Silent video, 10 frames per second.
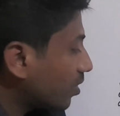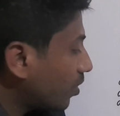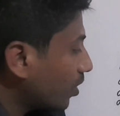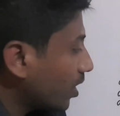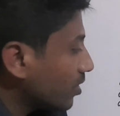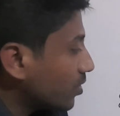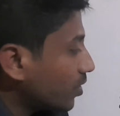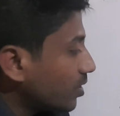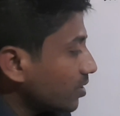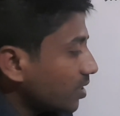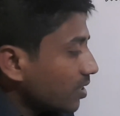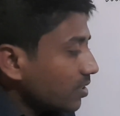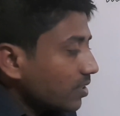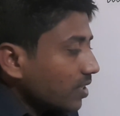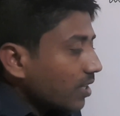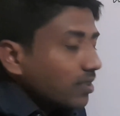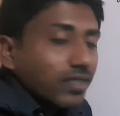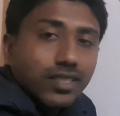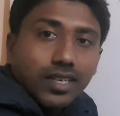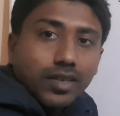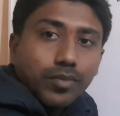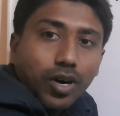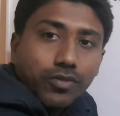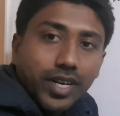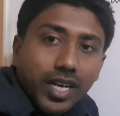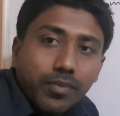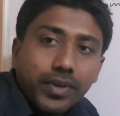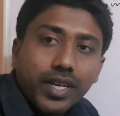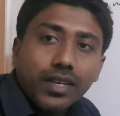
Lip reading: Okay, so this is nth term of an AP.